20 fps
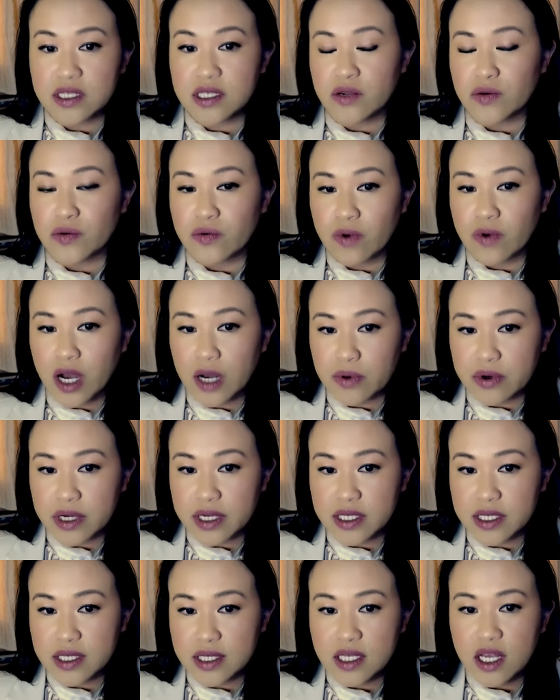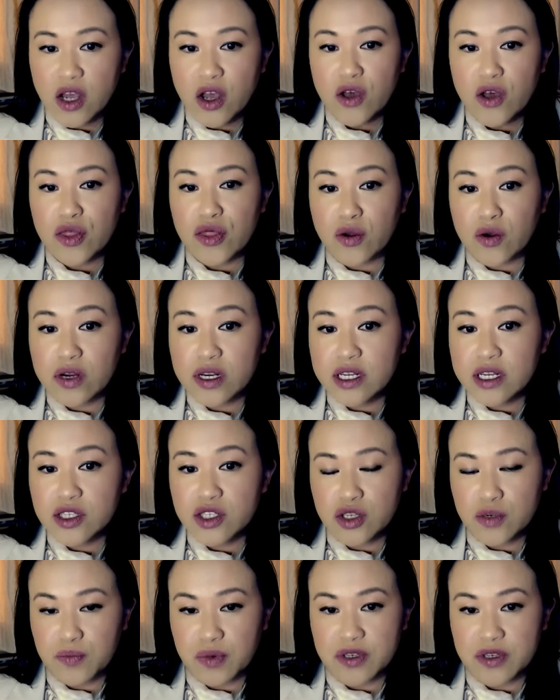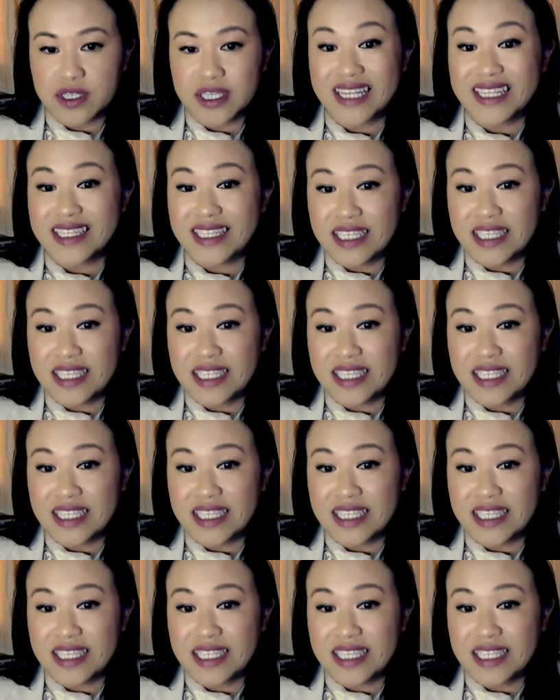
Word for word: in robberies, 32%